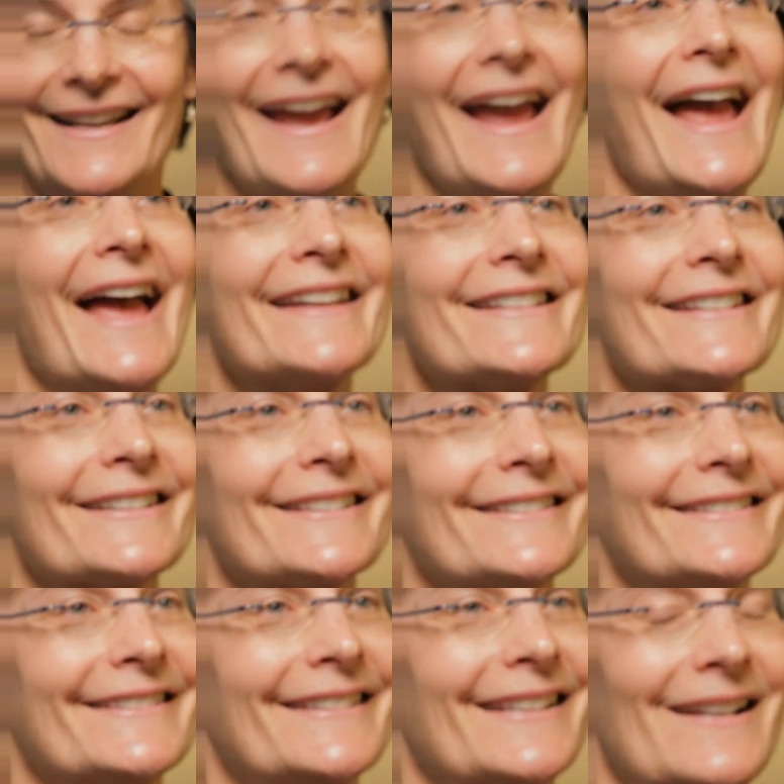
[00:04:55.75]
And
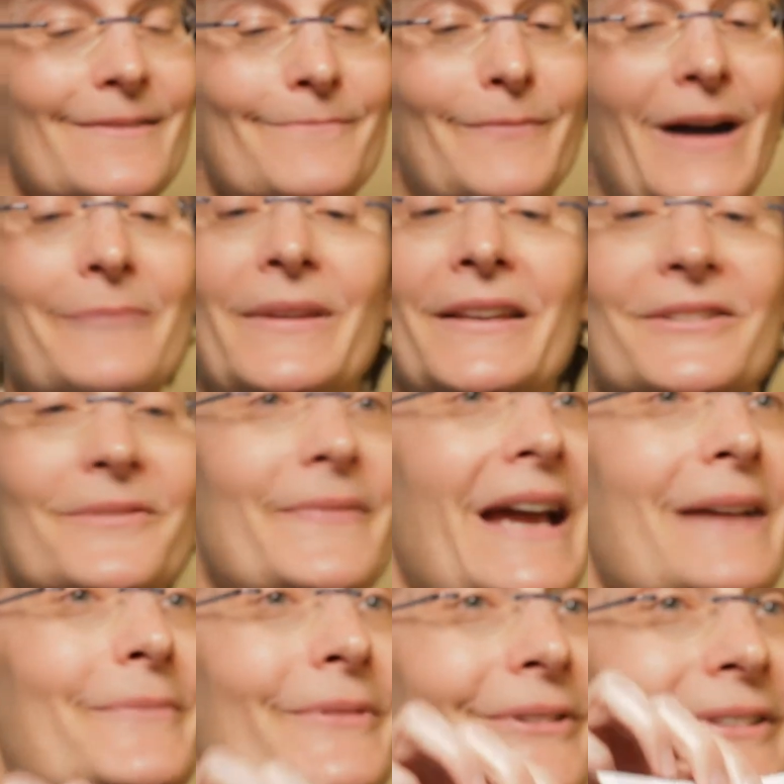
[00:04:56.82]
my piece of
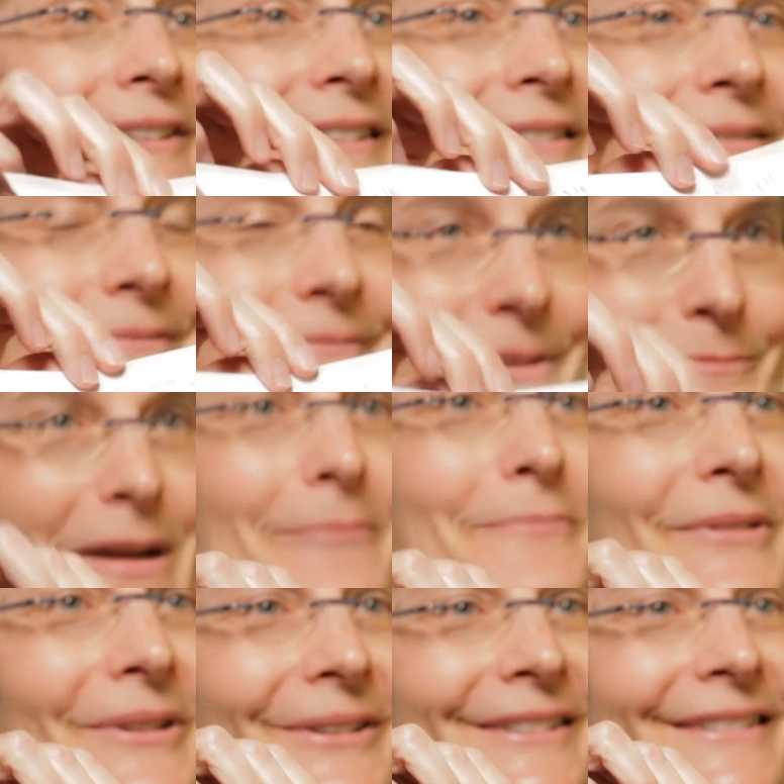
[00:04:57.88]
paper,
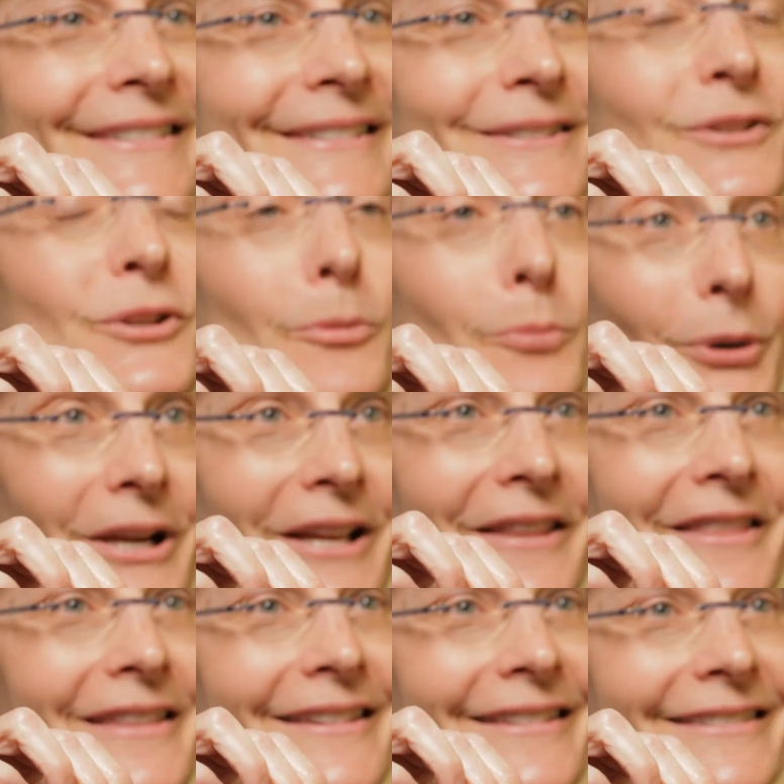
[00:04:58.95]
remember to breathe.